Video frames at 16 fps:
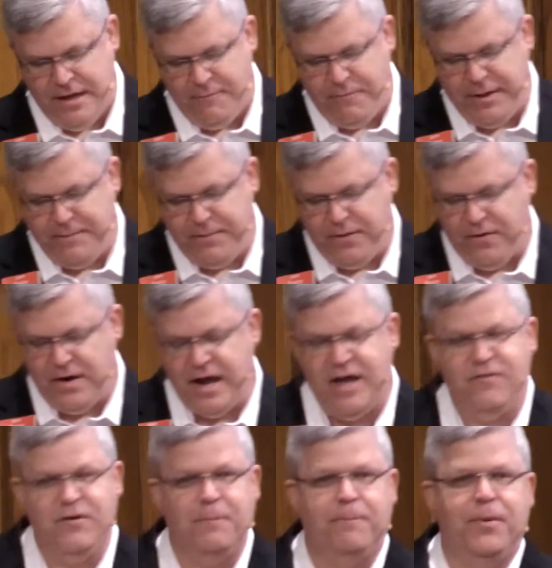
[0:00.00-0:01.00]
people are
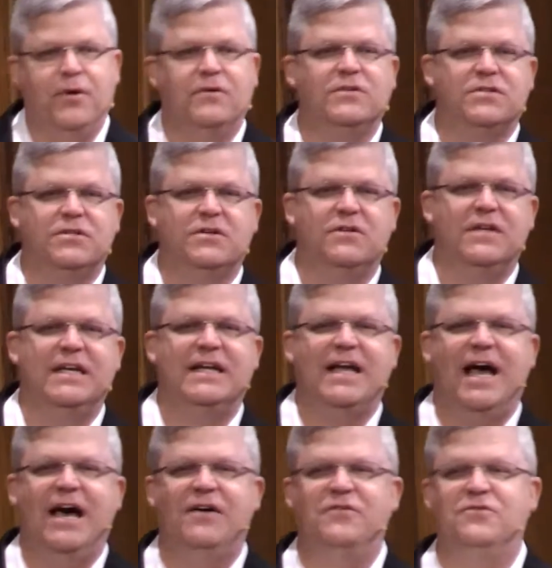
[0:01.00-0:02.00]
having personal
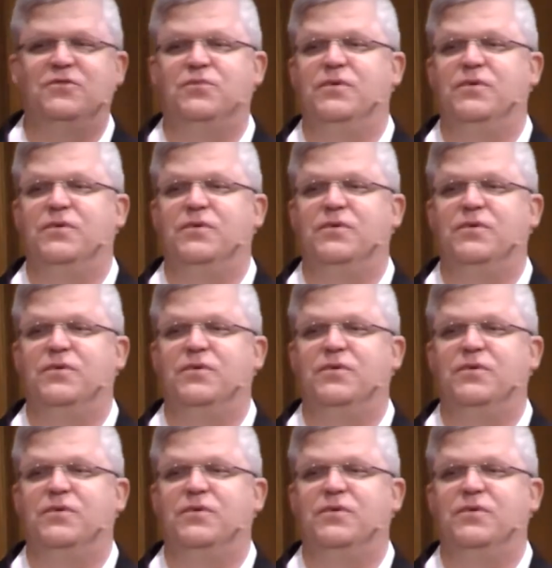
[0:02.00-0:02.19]
encounters